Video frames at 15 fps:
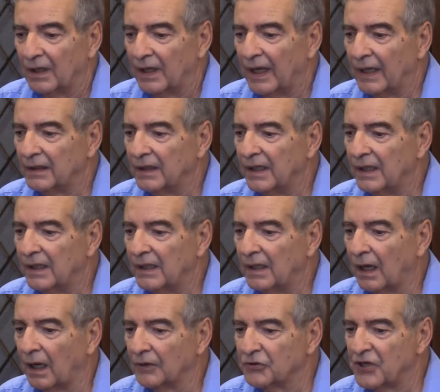And he
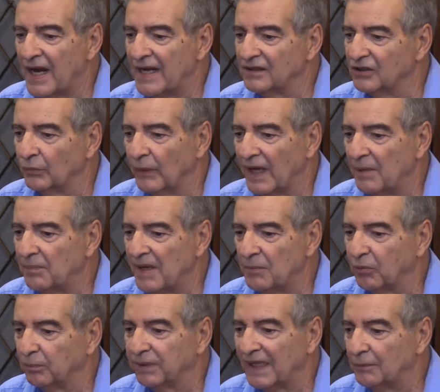changed the way
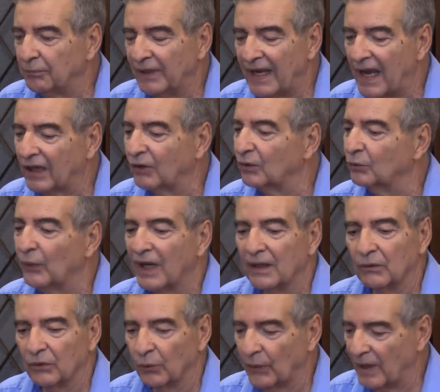people play piano and
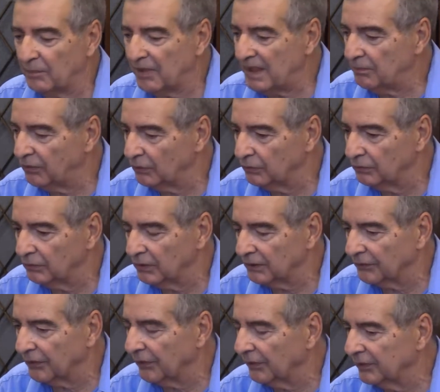the way people
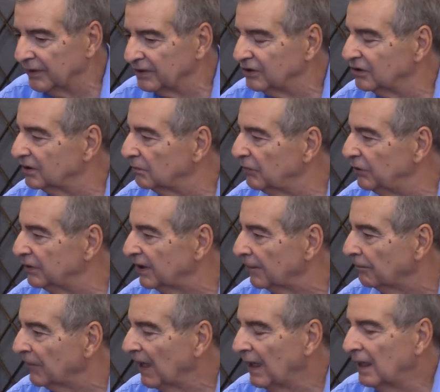listen to music.
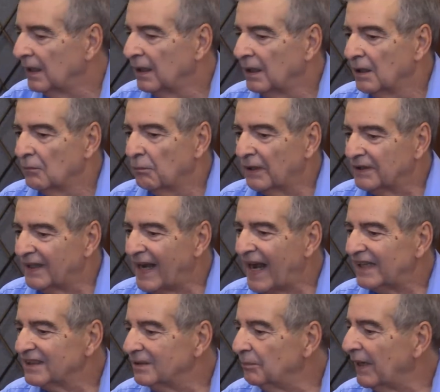But there
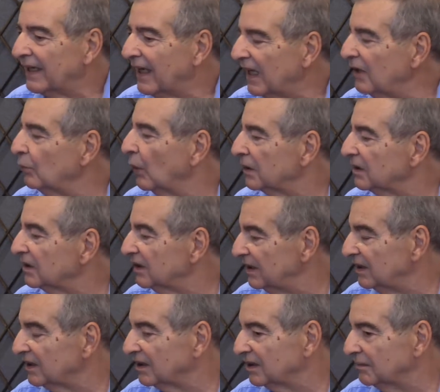hasn't been anyone
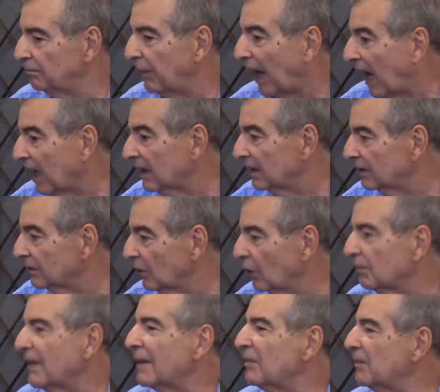since Bach,
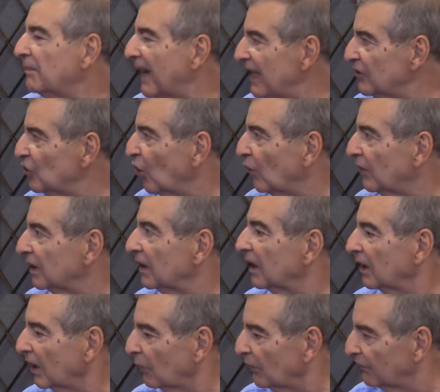or maybe Beethoven,
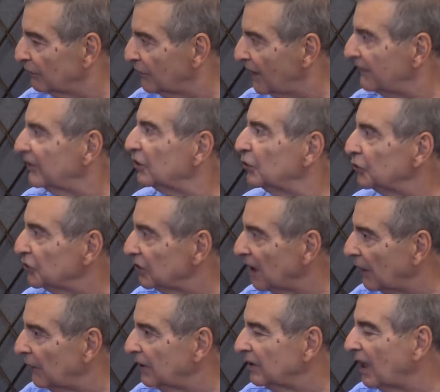a
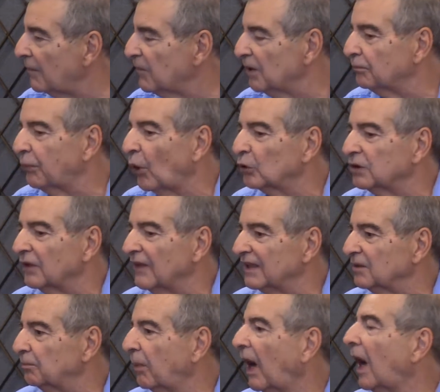revolutionary type composer
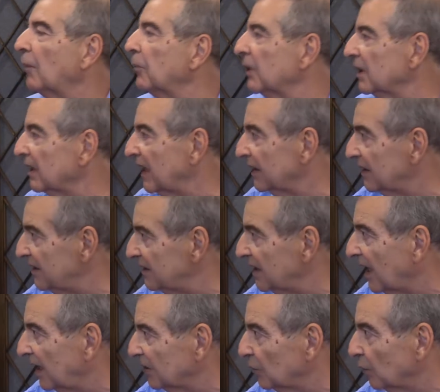that's popular like these
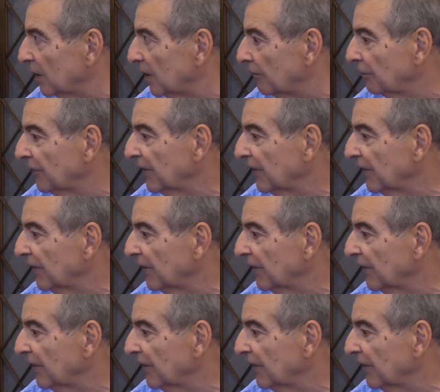guys were.